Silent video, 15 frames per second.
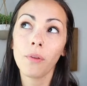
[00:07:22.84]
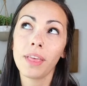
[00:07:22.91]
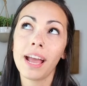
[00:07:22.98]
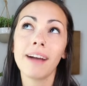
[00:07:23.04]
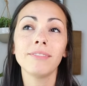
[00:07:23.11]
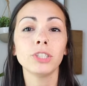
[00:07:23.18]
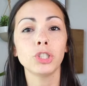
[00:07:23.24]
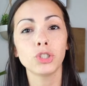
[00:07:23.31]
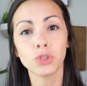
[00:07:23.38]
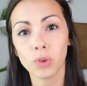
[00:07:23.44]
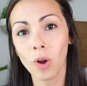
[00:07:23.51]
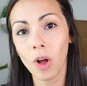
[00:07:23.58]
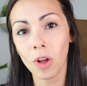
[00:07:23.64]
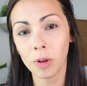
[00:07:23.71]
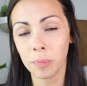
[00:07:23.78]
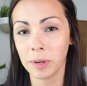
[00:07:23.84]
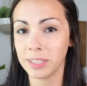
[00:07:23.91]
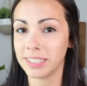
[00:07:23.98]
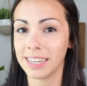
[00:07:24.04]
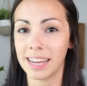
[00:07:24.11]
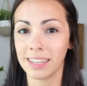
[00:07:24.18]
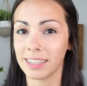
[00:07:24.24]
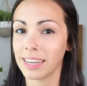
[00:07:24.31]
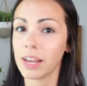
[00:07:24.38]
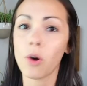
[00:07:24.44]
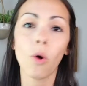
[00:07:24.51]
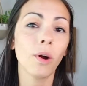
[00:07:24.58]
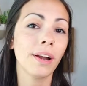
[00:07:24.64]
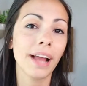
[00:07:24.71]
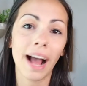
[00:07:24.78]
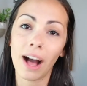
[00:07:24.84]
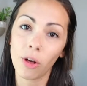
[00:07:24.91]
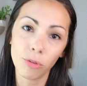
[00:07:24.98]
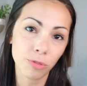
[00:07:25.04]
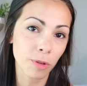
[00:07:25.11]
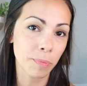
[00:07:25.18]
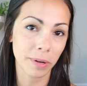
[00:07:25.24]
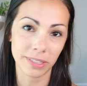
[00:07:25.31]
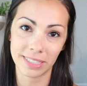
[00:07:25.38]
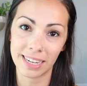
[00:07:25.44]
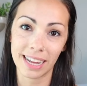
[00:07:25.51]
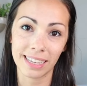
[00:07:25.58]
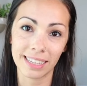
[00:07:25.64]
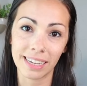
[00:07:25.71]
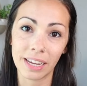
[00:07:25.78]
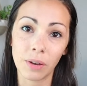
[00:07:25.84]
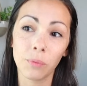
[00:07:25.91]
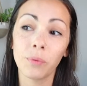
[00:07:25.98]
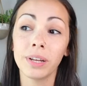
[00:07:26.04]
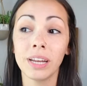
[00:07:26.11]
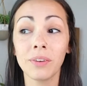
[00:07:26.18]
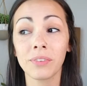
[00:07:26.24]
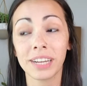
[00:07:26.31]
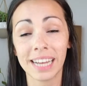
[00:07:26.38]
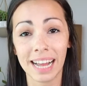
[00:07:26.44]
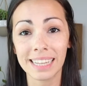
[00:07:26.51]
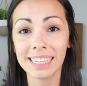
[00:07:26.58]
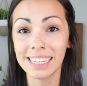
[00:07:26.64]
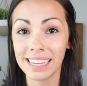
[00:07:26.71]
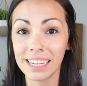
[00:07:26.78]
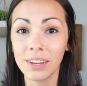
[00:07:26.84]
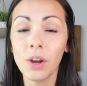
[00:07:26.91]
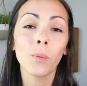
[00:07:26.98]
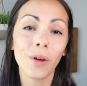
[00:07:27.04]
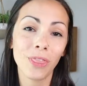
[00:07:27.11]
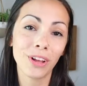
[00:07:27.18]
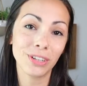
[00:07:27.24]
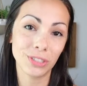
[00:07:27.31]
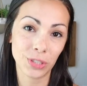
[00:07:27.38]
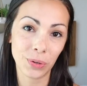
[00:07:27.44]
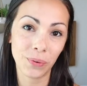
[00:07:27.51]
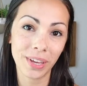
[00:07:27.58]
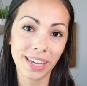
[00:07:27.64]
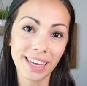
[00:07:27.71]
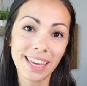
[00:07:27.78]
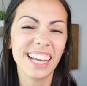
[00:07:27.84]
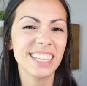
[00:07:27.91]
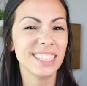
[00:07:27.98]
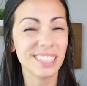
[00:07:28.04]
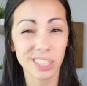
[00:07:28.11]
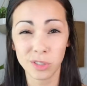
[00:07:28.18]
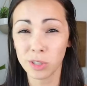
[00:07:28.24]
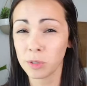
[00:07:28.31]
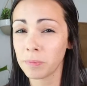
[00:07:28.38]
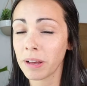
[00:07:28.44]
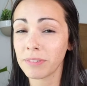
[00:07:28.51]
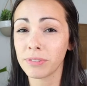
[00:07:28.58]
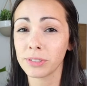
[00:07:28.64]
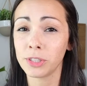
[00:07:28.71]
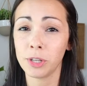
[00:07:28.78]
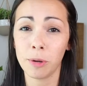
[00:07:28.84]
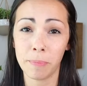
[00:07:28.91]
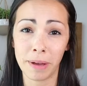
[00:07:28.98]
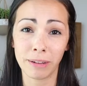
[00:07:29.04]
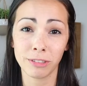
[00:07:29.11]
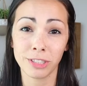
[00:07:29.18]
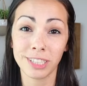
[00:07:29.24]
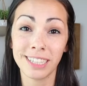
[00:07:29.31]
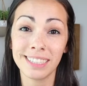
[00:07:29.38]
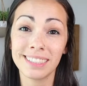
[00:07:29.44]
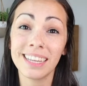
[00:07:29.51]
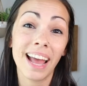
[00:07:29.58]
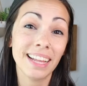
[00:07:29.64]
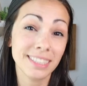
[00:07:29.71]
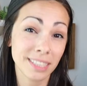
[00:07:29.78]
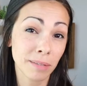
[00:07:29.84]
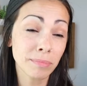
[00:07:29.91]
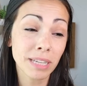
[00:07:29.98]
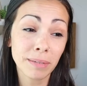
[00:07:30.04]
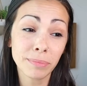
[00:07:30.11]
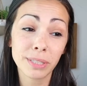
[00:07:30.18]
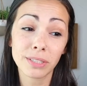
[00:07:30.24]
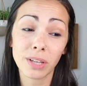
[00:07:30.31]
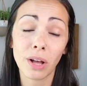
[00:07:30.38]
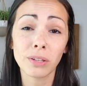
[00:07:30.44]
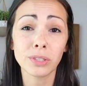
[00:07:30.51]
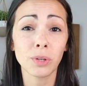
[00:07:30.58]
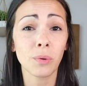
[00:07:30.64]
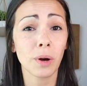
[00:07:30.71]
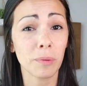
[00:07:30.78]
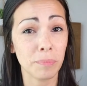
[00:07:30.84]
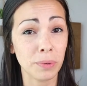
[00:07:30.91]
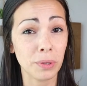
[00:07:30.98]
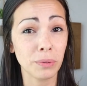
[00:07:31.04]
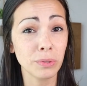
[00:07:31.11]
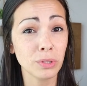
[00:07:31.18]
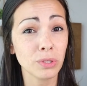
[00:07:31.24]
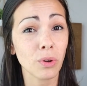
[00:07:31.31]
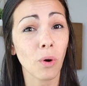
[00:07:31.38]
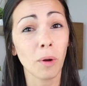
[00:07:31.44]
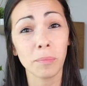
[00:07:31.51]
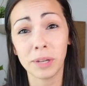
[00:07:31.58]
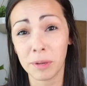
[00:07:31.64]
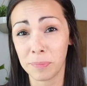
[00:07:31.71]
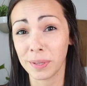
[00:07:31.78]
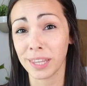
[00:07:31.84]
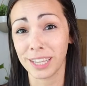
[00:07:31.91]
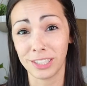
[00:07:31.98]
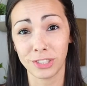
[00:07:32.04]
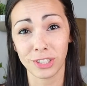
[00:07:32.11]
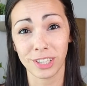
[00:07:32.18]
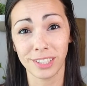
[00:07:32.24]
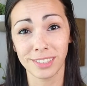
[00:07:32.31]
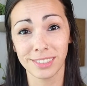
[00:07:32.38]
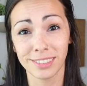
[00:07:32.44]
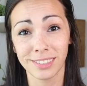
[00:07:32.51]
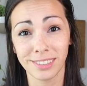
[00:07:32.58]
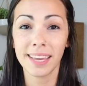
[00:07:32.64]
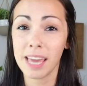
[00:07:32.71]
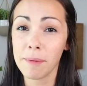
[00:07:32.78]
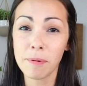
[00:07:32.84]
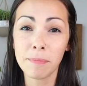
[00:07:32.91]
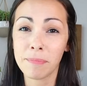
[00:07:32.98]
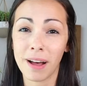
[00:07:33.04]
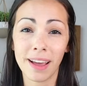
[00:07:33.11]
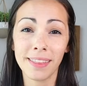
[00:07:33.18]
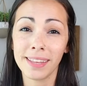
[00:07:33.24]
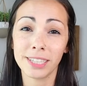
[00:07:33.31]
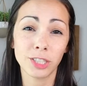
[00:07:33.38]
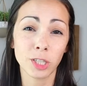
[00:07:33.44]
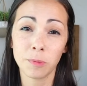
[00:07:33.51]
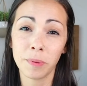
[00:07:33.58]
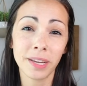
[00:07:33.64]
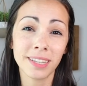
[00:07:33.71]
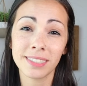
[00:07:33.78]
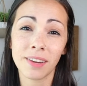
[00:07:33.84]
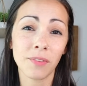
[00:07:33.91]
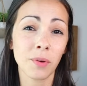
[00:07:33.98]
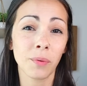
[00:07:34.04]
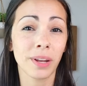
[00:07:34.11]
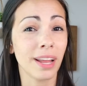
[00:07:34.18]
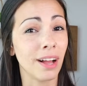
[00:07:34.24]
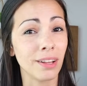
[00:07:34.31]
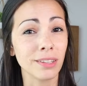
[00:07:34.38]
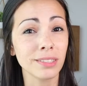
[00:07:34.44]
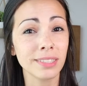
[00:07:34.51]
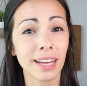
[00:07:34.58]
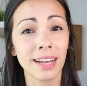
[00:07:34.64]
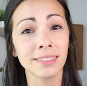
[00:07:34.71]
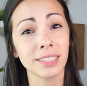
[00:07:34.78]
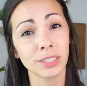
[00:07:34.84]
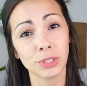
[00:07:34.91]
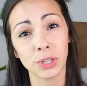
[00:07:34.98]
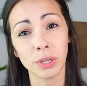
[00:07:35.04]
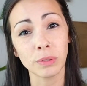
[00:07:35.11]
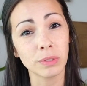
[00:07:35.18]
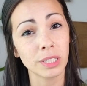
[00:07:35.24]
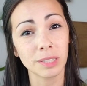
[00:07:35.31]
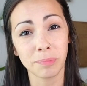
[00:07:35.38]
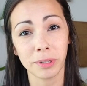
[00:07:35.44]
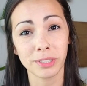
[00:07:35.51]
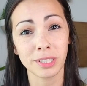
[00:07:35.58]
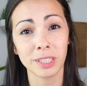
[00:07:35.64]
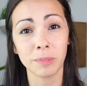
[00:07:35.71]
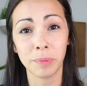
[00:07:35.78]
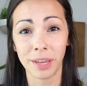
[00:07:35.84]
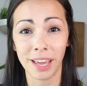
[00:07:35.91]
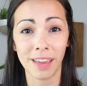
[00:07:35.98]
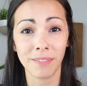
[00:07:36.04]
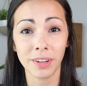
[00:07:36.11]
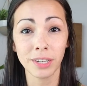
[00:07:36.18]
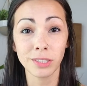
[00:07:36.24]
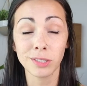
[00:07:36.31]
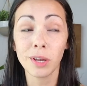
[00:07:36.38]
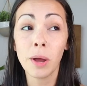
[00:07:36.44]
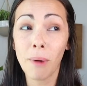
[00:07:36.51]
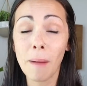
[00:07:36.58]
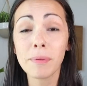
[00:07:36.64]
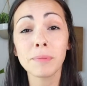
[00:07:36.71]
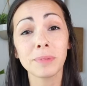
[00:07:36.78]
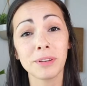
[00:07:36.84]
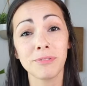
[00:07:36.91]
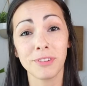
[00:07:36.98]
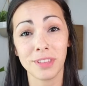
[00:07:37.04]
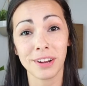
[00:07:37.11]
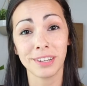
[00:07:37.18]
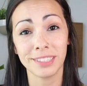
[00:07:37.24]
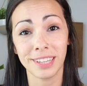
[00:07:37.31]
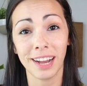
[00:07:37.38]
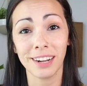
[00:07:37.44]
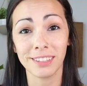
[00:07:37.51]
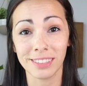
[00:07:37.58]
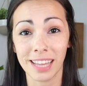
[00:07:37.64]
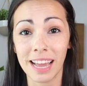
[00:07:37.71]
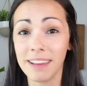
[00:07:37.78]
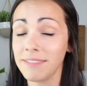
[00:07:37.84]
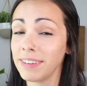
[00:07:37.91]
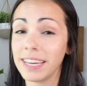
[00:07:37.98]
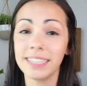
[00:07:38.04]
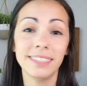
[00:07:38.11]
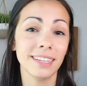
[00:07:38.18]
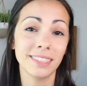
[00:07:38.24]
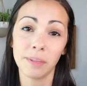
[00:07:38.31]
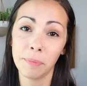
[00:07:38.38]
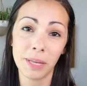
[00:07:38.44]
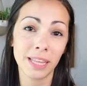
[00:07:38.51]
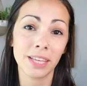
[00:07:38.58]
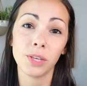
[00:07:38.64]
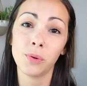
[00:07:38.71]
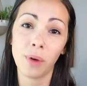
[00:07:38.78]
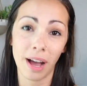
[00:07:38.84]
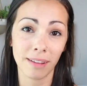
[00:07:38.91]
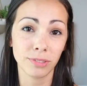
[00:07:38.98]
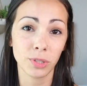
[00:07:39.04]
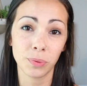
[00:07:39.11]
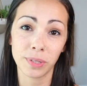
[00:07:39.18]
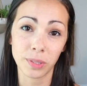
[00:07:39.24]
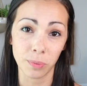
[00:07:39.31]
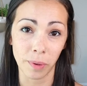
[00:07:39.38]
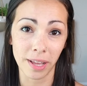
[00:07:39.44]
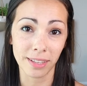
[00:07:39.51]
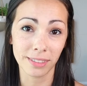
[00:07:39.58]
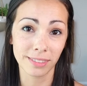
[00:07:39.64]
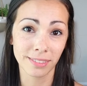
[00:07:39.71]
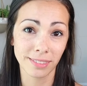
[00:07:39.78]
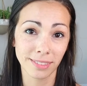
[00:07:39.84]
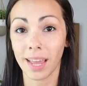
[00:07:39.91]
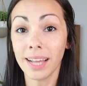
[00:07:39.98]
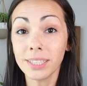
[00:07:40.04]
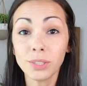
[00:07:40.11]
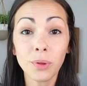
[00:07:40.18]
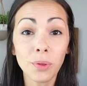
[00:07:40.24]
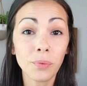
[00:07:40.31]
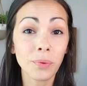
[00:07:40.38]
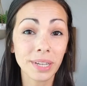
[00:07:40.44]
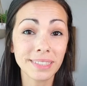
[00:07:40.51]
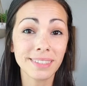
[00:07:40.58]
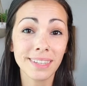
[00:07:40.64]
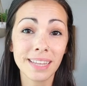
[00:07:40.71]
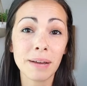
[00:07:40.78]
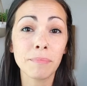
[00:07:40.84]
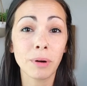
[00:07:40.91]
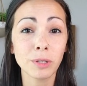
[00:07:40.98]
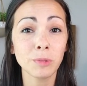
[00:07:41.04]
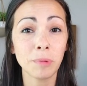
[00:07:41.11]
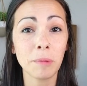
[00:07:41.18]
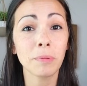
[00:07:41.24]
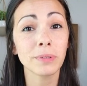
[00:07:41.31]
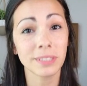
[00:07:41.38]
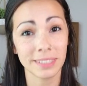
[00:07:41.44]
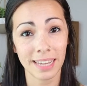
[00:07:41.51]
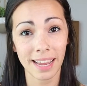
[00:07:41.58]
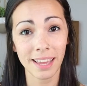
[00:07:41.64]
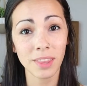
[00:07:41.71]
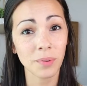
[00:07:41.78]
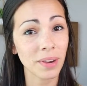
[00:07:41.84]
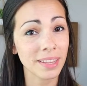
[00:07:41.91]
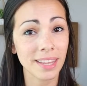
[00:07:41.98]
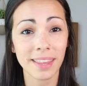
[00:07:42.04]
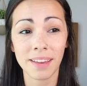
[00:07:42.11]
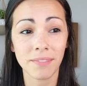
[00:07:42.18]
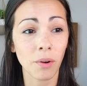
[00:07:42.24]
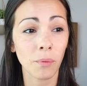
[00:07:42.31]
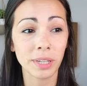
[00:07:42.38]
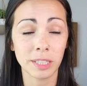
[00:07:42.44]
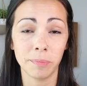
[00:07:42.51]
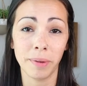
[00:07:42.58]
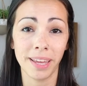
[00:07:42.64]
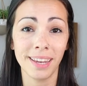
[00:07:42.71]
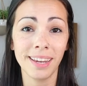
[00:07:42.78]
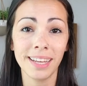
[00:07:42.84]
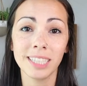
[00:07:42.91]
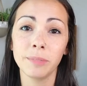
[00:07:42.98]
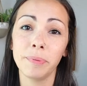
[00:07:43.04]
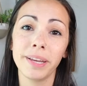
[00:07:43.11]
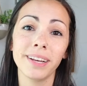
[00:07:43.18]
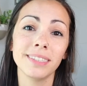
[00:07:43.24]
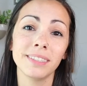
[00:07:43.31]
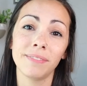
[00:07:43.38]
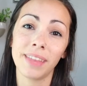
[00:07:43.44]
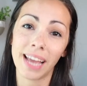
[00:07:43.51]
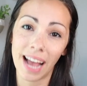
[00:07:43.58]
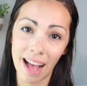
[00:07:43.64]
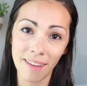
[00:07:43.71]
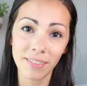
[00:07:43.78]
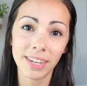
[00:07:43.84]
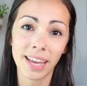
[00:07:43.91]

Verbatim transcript: they have a strong personality or an alpha personality, when in reality, what they're doing is disrespectful to your boundaries, and sometimes it's also abuse or manipulation. Keep in mind that just because everyone else has excused this person's behaviors, probably for their entire life, it doesn't mean that you have to as well. And so the reason that most people stay the way that they've always been is because if they have a